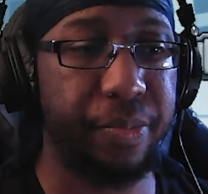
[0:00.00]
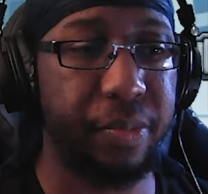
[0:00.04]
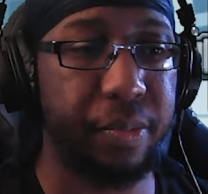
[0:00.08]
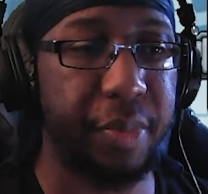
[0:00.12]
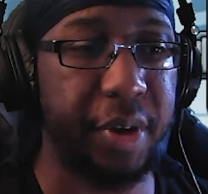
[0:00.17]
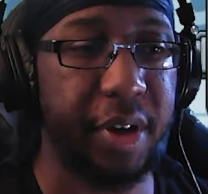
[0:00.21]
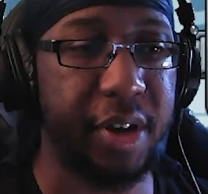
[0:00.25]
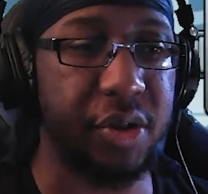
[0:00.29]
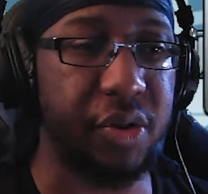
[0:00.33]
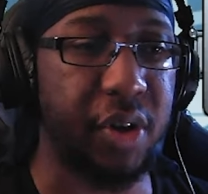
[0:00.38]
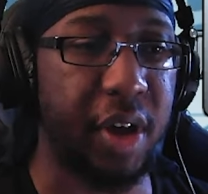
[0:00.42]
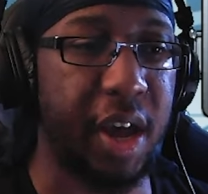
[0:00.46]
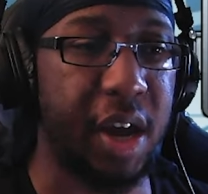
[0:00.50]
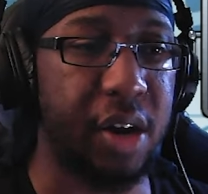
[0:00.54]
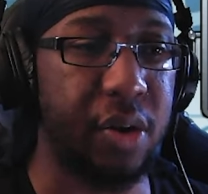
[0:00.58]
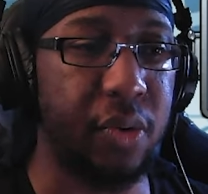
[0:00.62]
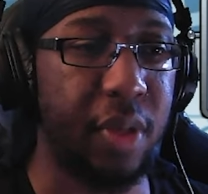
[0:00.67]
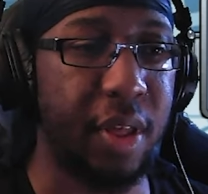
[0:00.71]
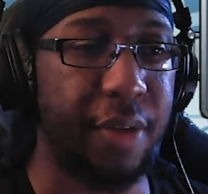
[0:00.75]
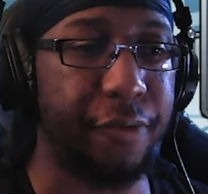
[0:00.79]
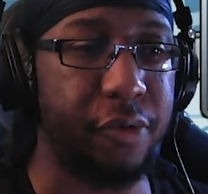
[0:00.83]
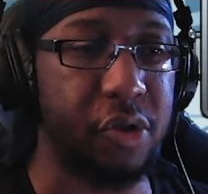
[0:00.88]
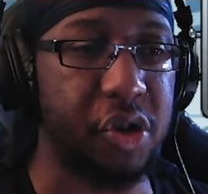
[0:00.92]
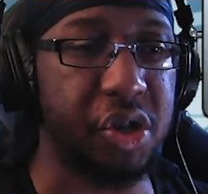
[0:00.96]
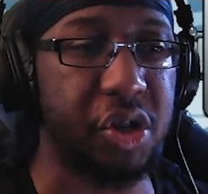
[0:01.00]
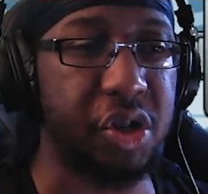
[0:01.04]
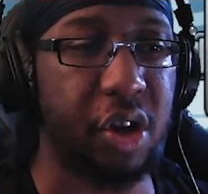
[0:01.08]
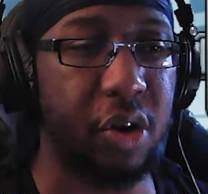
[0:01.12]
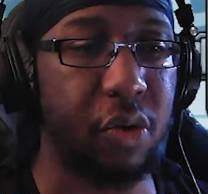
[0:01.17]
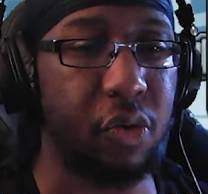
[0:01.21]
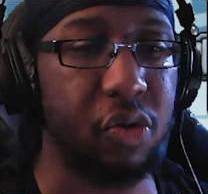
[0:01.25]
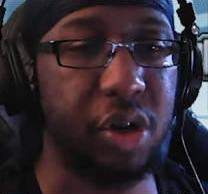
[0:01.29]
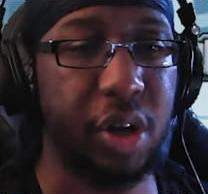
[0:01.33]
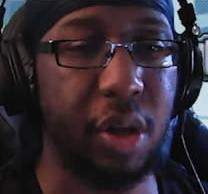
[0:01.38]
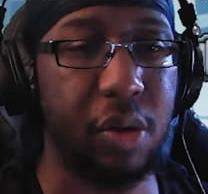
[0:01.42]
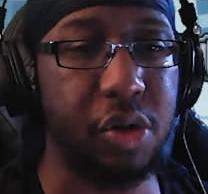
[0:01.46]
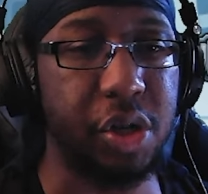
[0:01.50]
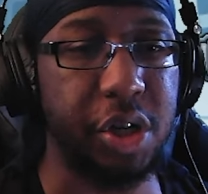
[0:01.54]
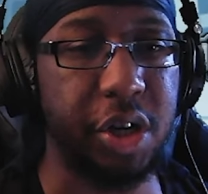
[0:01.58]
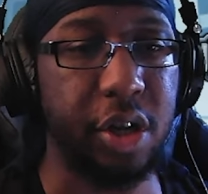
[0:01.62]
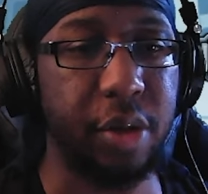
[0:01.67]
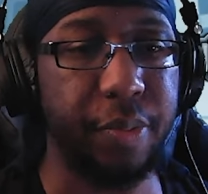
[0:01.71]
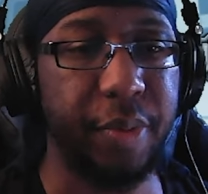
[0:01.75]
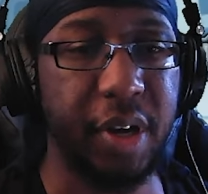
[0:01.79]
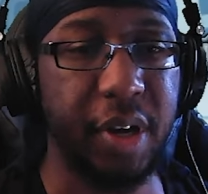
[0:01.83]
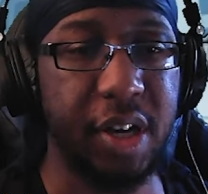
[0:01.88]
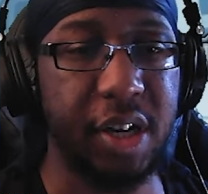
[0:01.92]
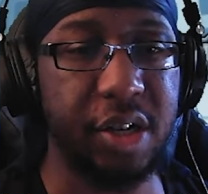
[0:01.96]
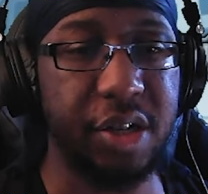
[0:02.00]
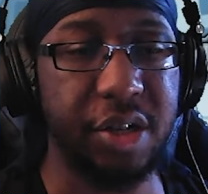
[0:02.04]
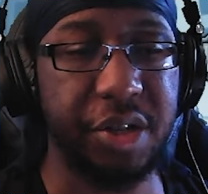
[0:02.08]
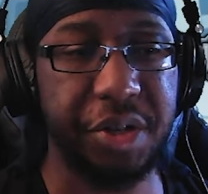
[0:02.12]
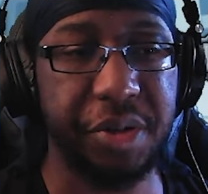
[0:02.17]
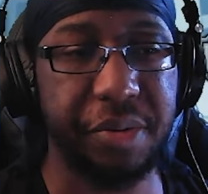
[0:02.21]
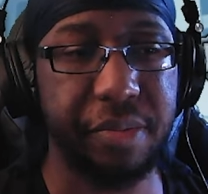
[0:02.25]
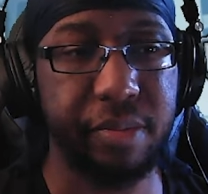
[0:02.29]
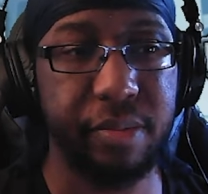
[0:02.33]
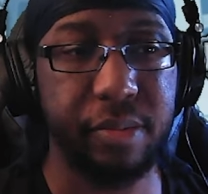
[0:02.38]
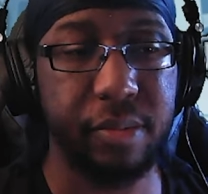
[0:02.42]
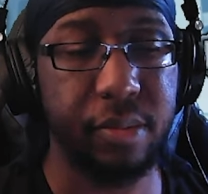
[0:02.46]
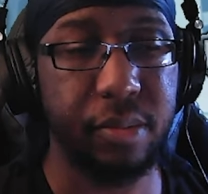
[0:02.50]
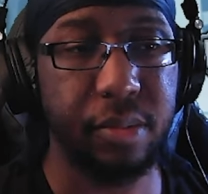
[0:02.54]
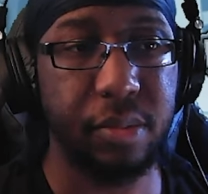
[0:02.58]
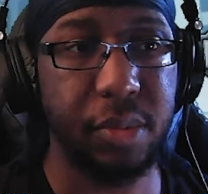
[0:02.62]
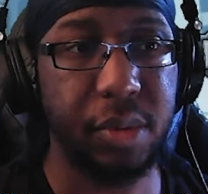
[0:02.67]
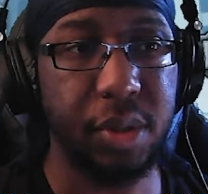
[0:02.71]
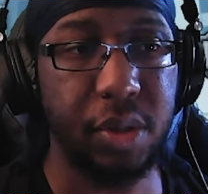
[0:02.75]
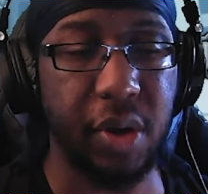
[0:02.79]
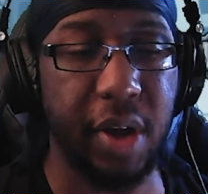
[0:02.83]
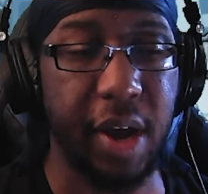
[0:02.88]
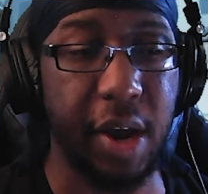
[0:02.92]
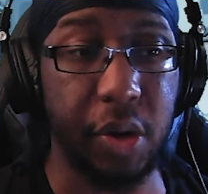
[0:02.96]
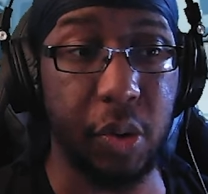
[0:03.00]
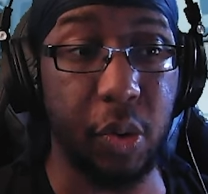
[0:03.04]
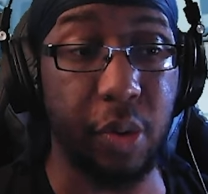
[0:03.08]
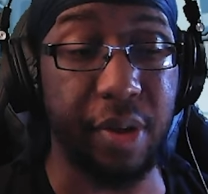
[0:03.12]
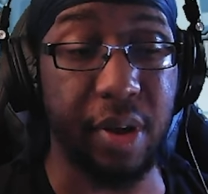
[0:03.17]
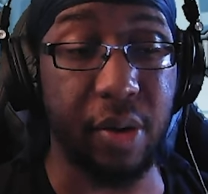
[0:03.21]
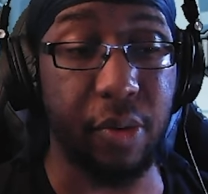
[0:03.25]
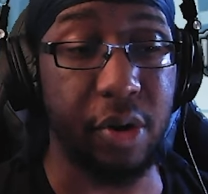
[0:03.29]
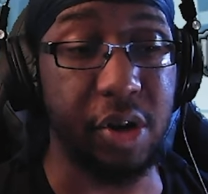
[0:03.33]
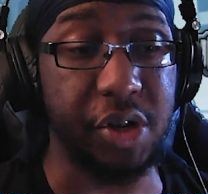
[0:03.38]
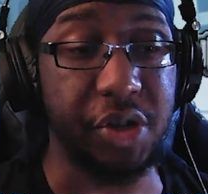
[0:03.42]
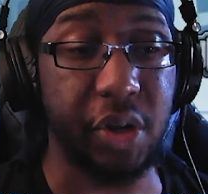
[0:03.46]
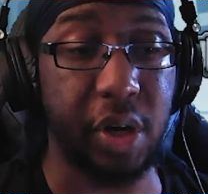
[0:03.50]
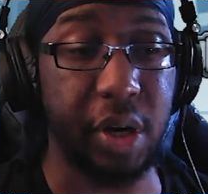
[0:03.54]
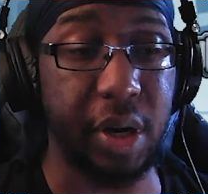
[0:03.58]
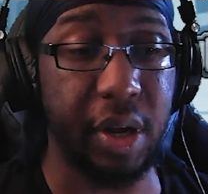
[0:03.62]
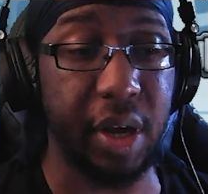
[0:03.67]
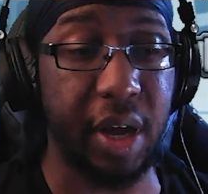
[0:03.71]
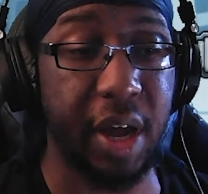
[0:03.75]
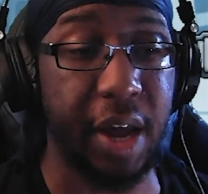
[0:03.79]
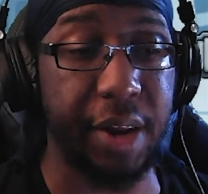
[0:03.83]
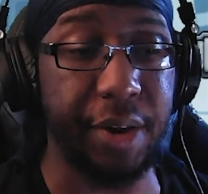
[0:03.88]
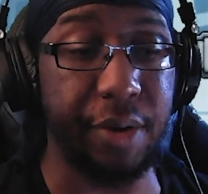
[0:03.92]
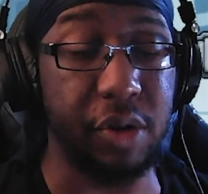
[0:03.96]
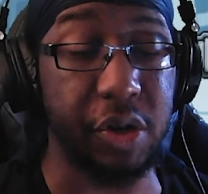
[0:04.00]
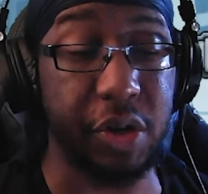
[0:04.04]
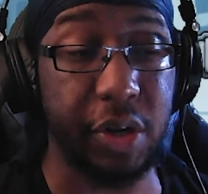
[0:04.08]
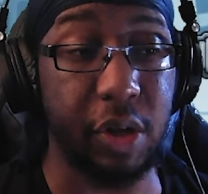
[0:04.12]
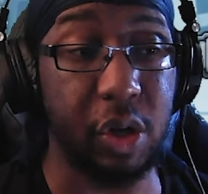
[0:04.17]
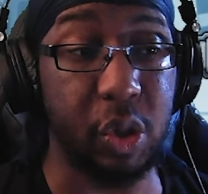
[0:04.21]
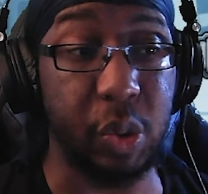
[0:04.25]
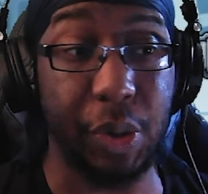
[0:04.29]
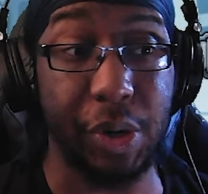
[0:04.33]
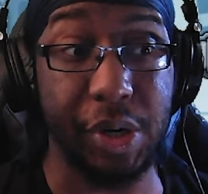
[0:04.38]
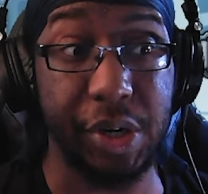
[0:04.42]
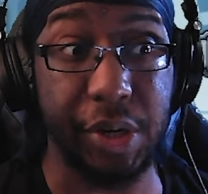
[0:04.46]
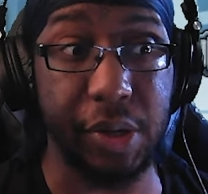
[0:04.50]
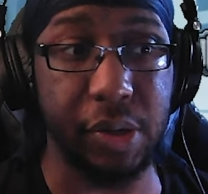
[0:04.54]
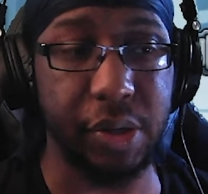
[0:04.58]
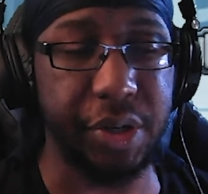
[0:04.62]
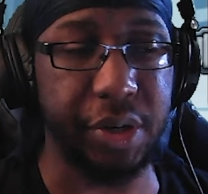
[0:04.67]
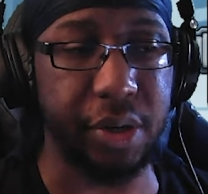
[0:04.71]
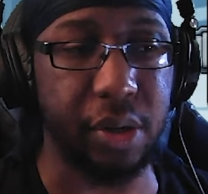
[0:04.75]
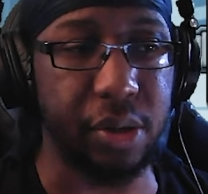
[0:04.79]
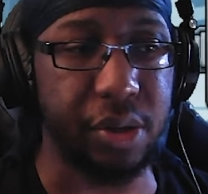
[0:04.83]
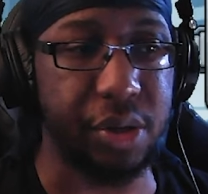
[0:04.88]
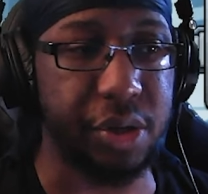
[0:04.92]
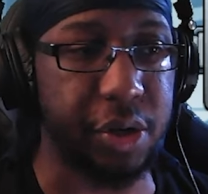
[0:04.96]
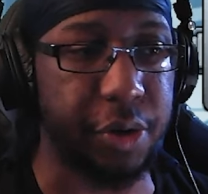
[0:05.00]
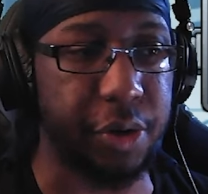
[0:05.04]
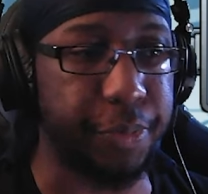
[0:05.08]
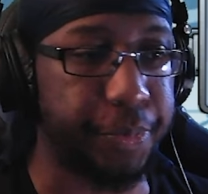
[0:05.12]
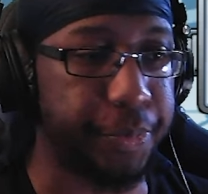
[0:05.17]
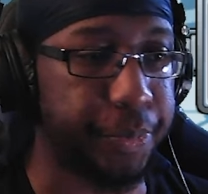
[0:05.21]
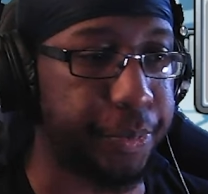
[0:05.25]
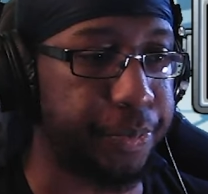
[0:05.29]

because you can't do that for stun or skill seal, because you can't do anything while you're stunning. You can't use skills while you're skill sealed. So,